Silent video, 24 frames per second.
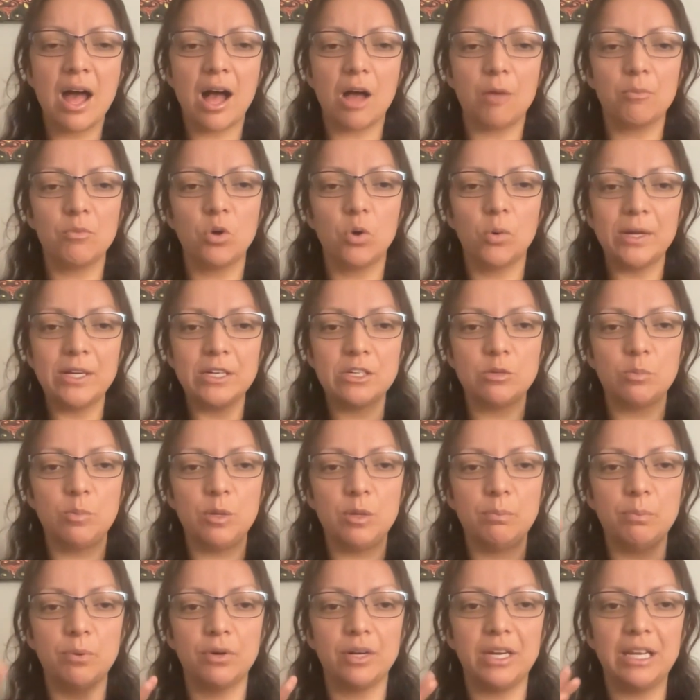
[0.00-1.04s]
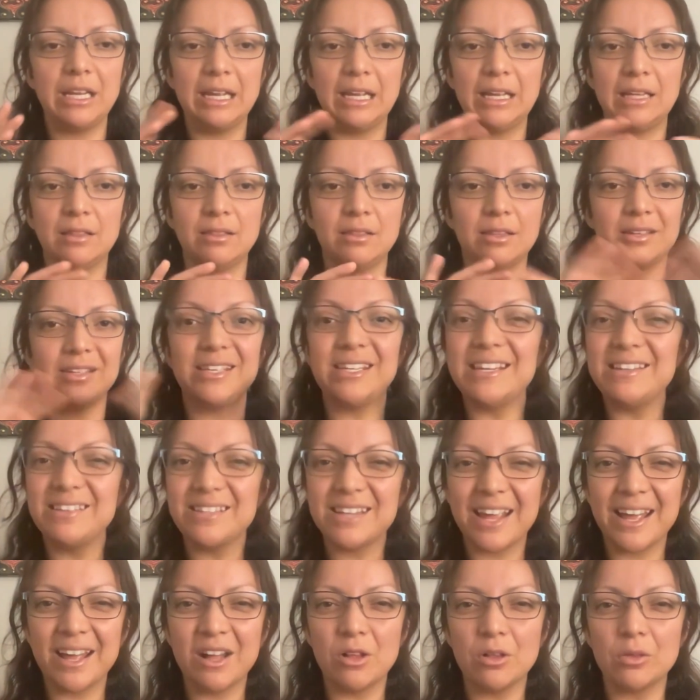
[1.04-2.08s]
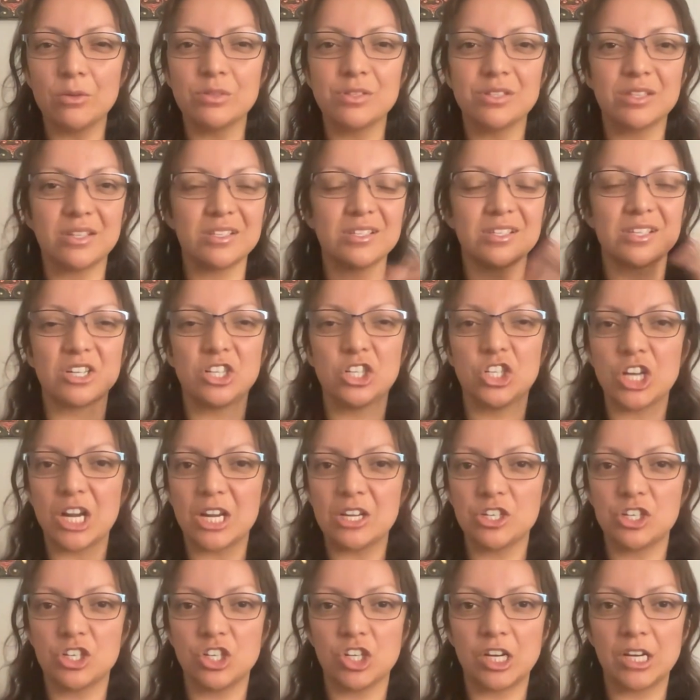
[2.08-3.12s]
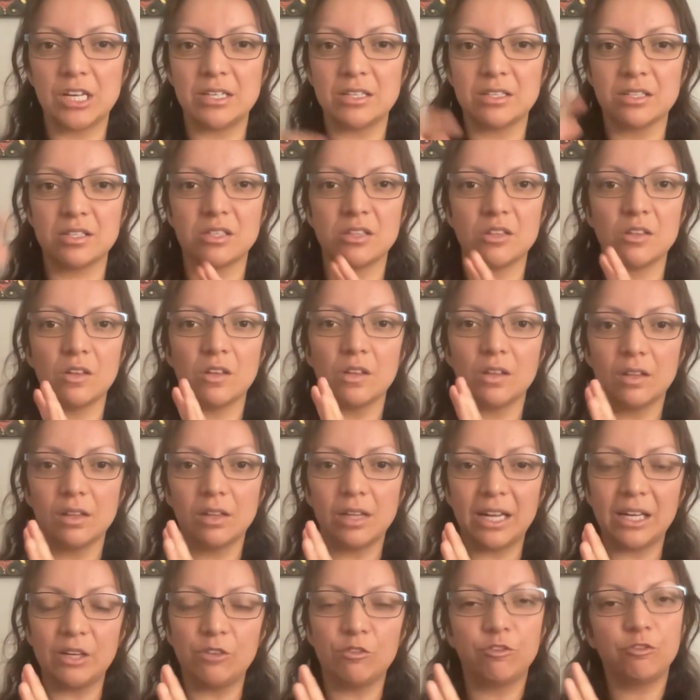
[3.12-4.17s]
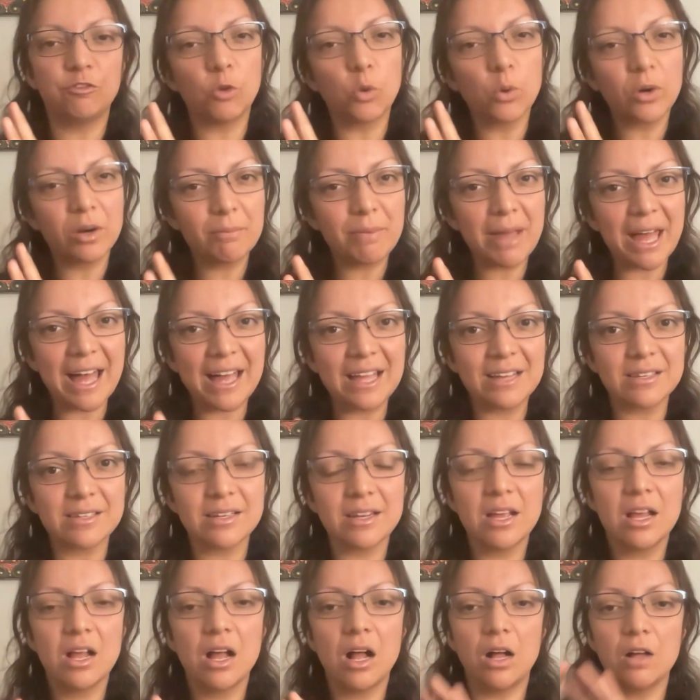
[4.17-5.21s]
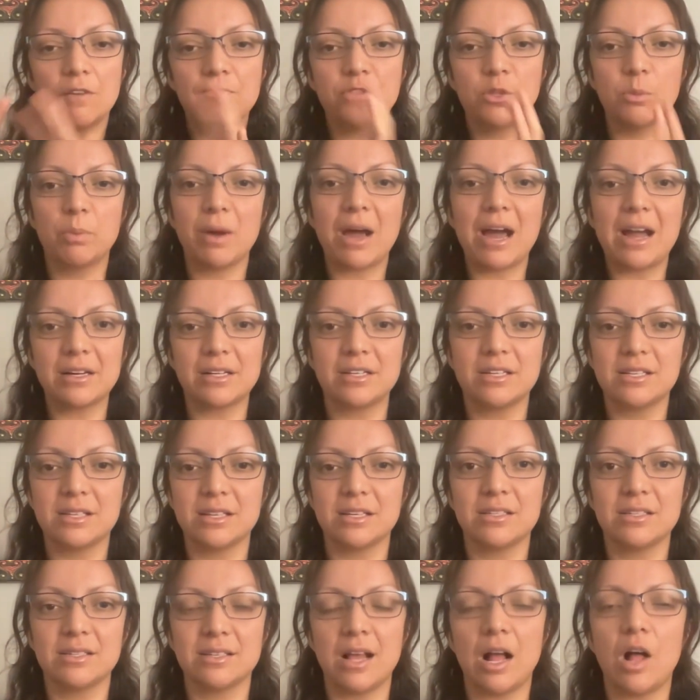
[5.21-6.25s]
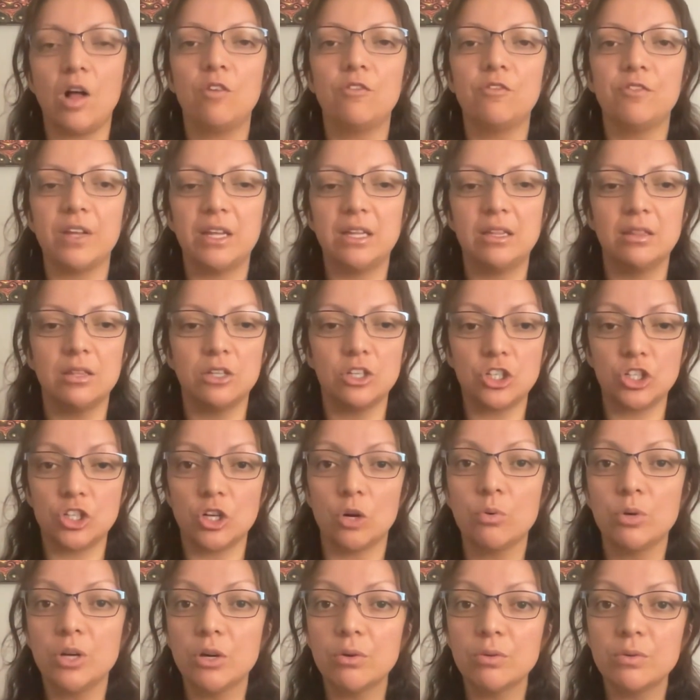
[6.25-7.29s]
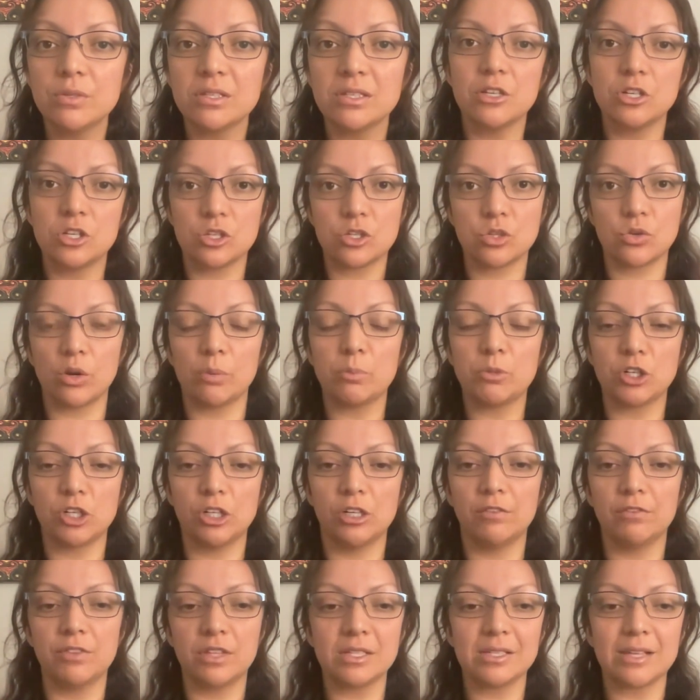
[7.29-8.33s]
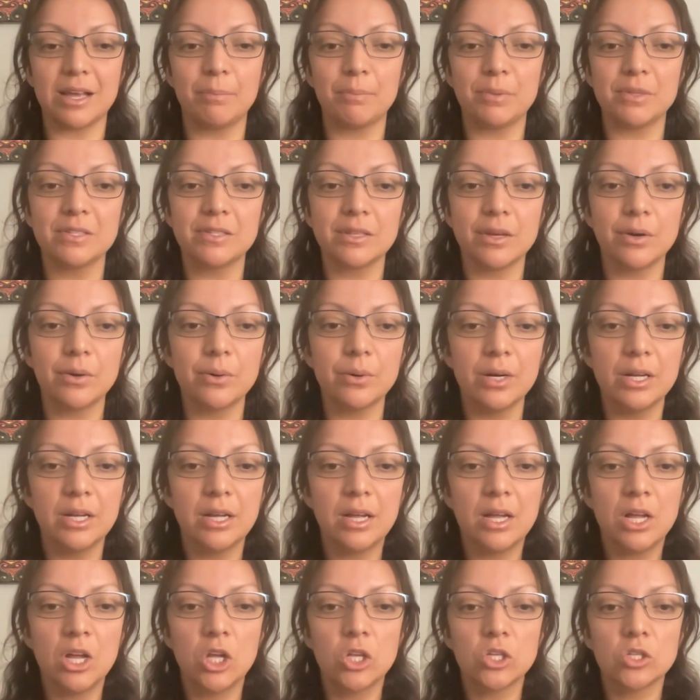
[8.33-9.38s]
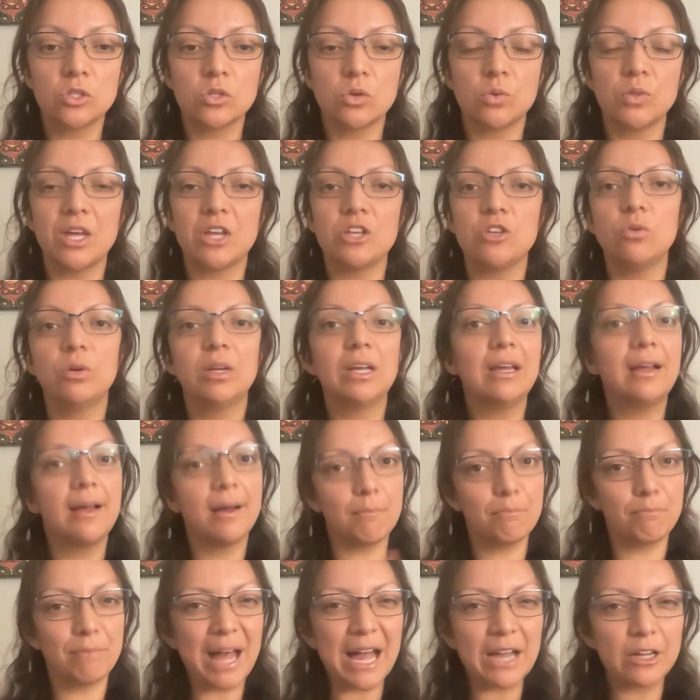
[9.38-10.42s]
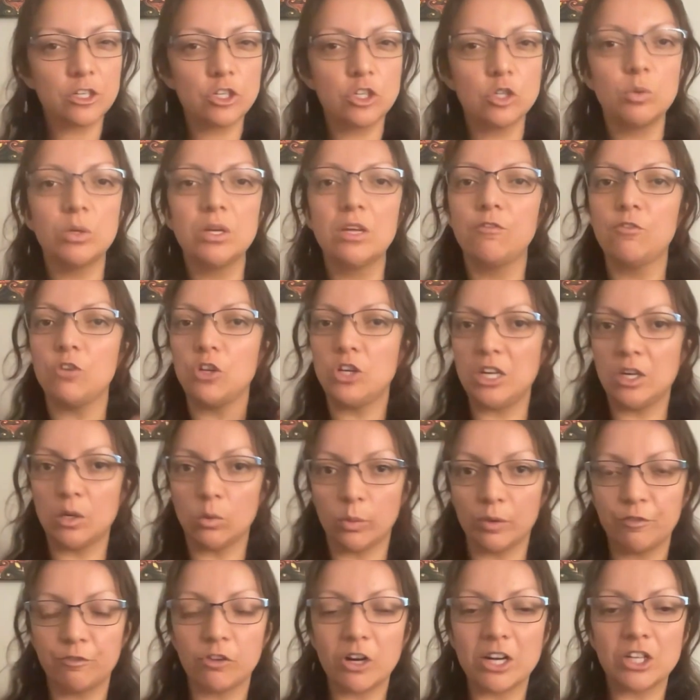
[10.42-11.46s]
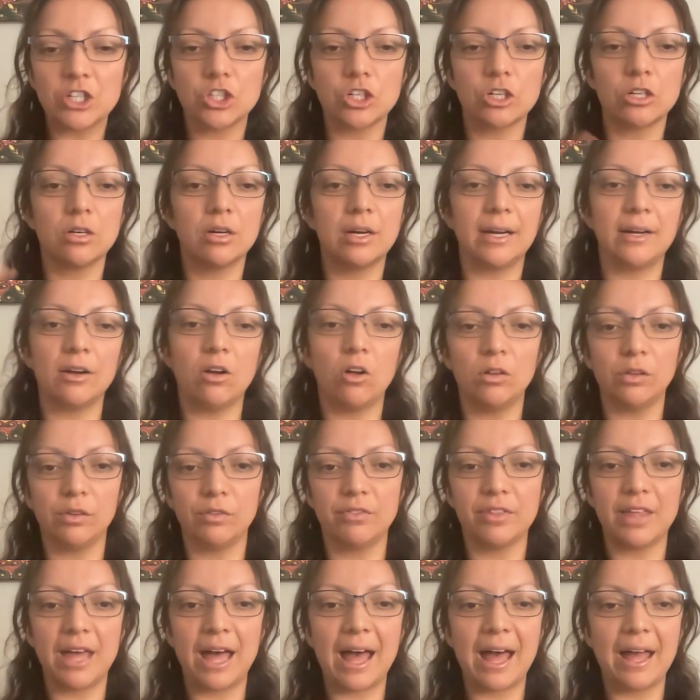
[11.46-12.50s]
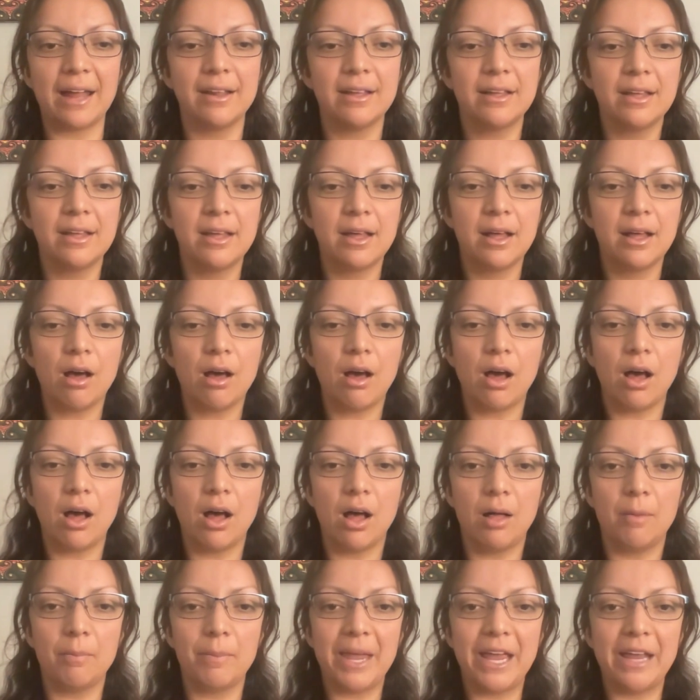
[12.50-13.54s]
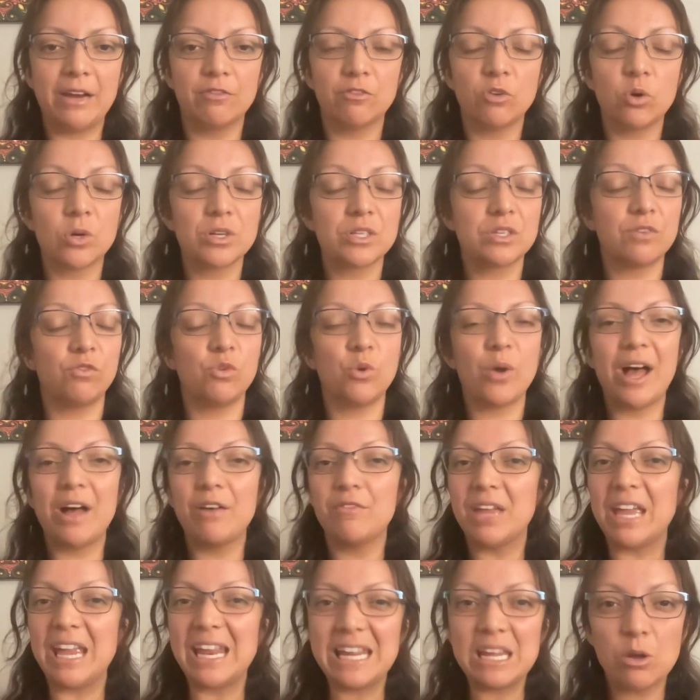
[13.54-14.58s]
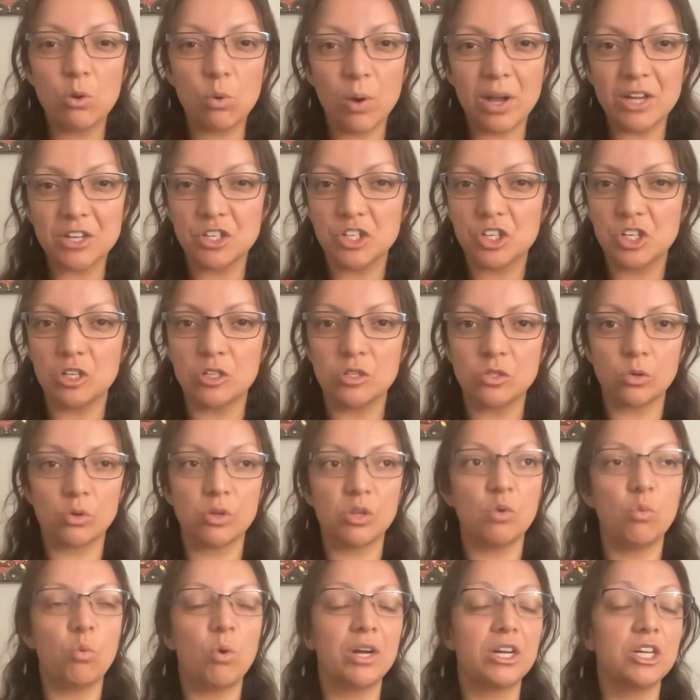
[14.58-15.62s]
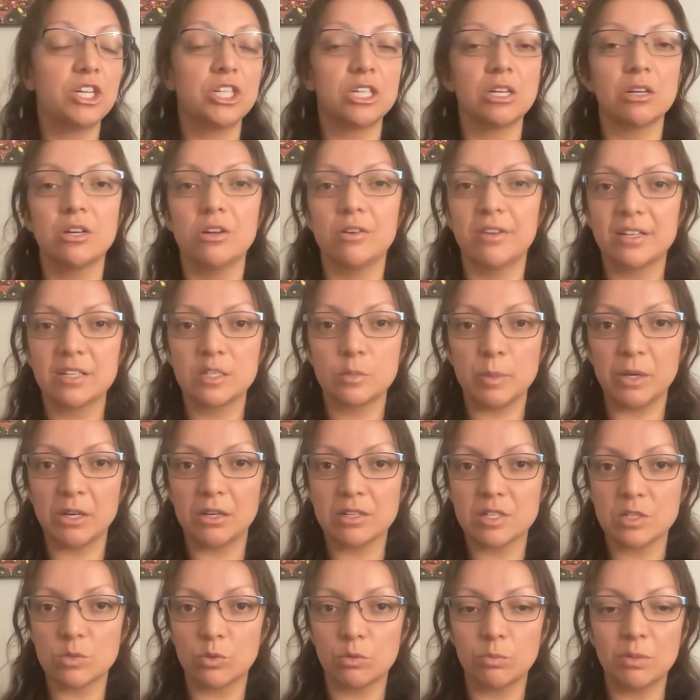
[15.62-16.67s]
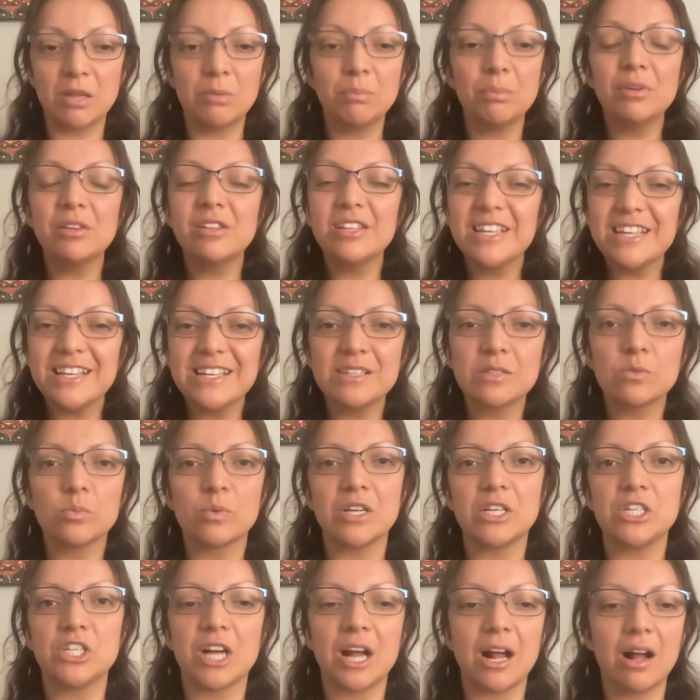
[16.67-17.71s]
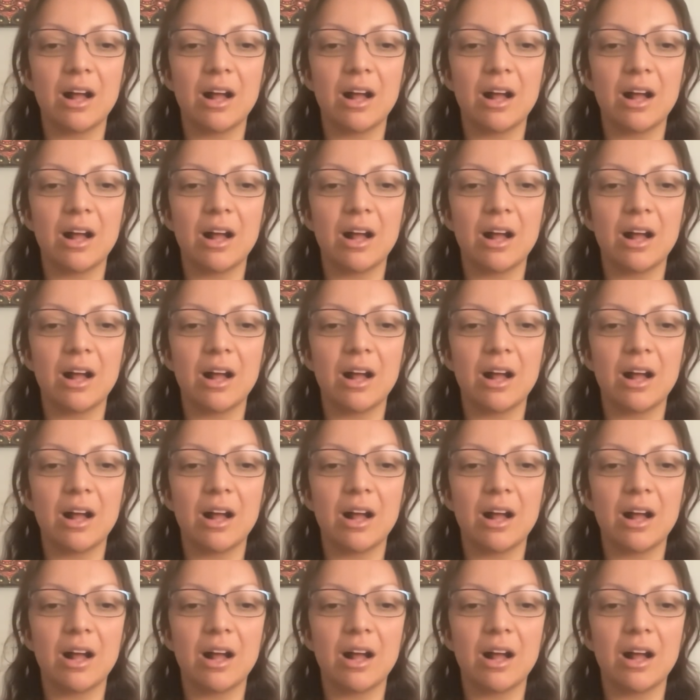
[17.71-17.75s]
I'm going to be putting in the details, the suggestions, the format of the practice itself in the show notes, the description of this episode, so that you can come back to it if you need a refresher and all of that. And of course, if you have any questions or you want to share your experience with me, please reach